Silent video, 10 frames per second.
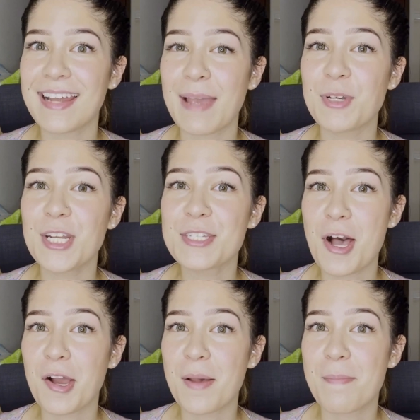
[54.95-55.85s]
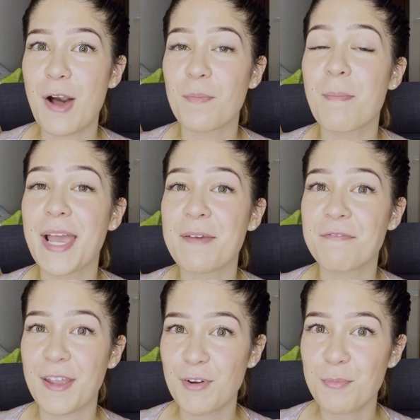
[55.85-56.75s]
I'm gonna talk about my
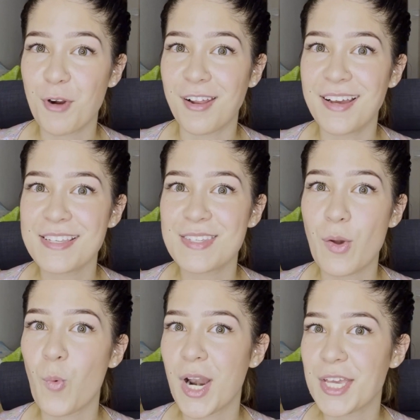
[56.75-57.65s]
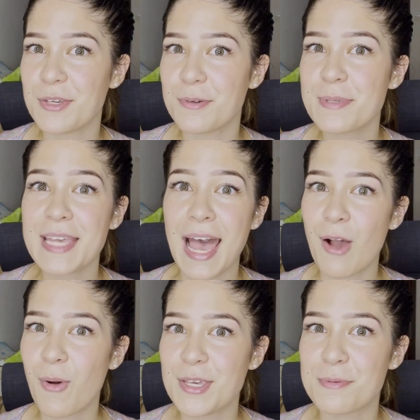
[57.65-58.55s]
favorite products, what I use,
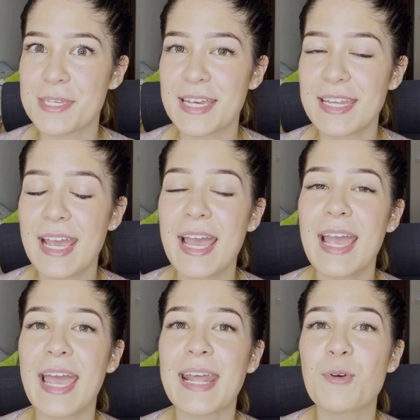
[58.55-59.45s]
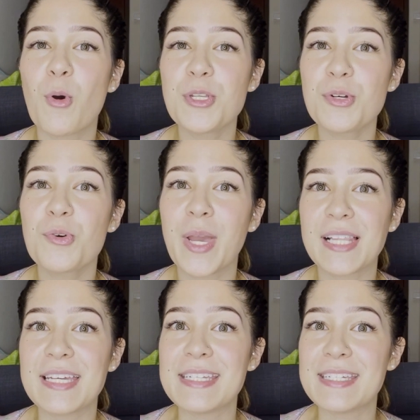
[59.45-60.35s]
how I use it, and I'm going to
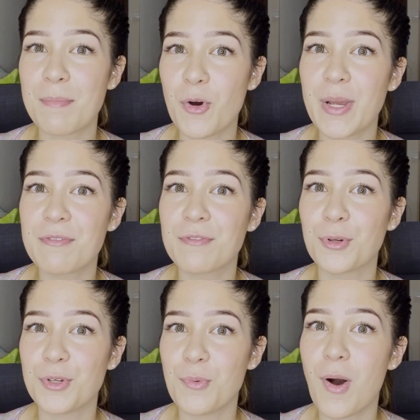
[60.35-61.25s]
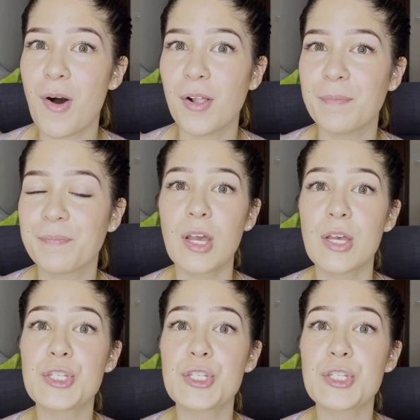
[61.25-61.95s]
quickly demo it for you all.